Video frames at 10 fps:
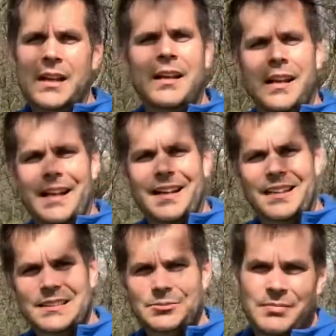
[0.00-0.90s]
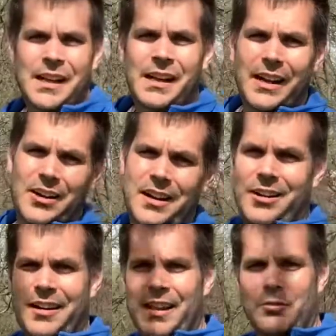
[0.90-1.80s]
Hey guys, Eric here
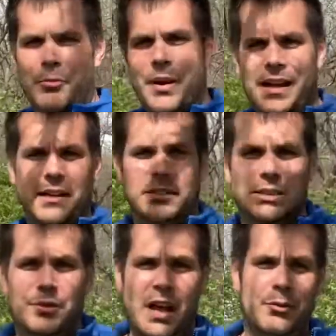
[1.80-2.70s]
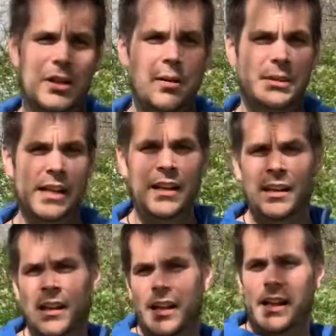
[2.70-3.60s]
again with Pioneer Survival Company,
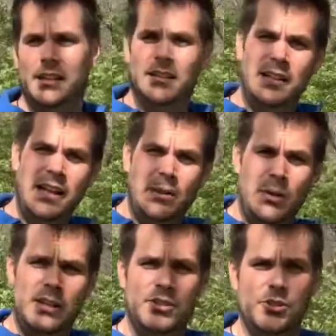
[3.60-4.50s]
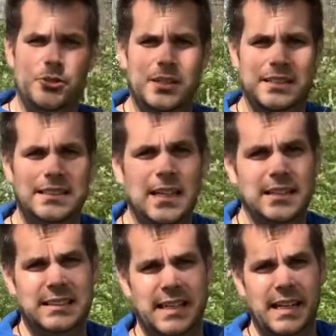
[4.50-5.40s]
and today I wanted to
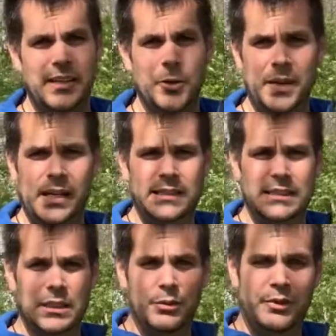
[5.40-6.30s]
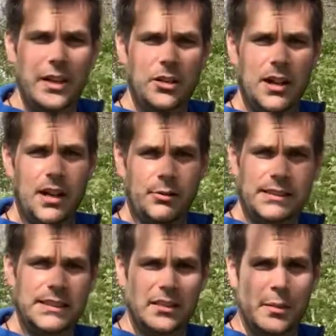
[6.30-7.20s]
discuss a new piece of gear that I
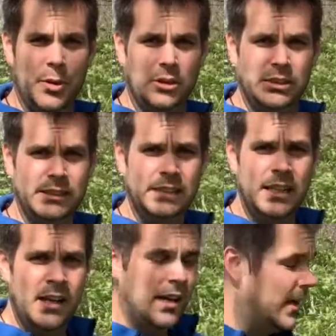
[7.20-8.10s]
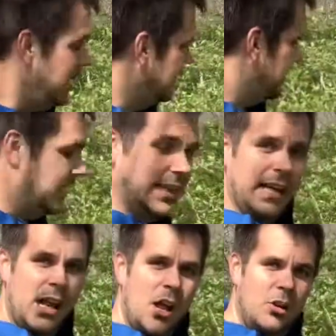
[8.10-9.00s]
recently purchased. It is the
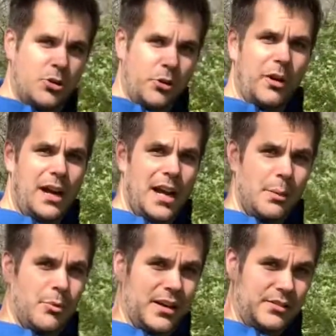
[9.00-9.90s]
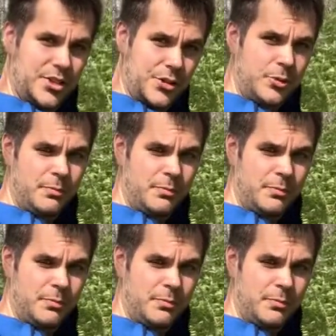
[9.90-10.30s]
Crua Hybrid 2.